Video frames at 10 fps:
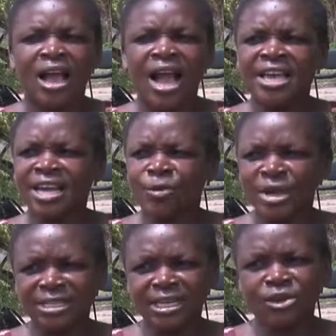I
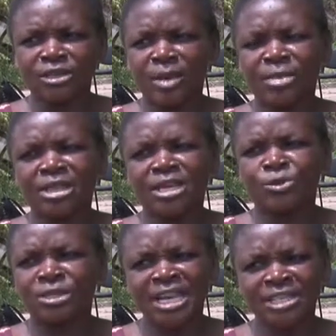requested Dr. Beta
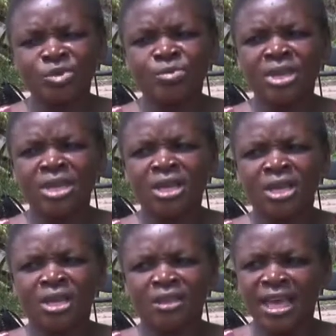to test me.
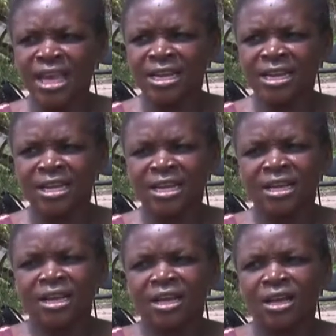Then
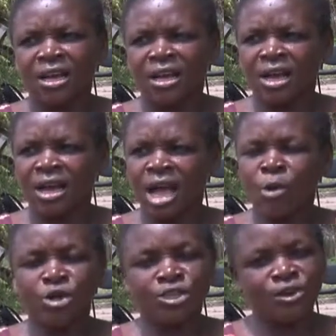I
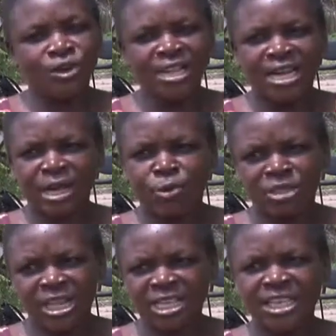was told that I
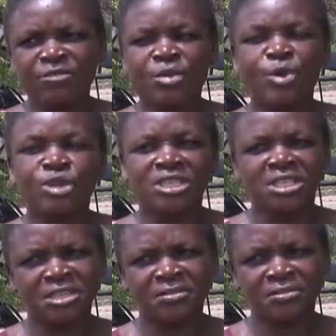was HIV
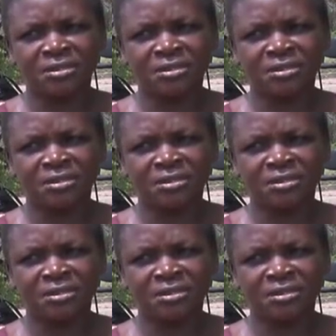positive.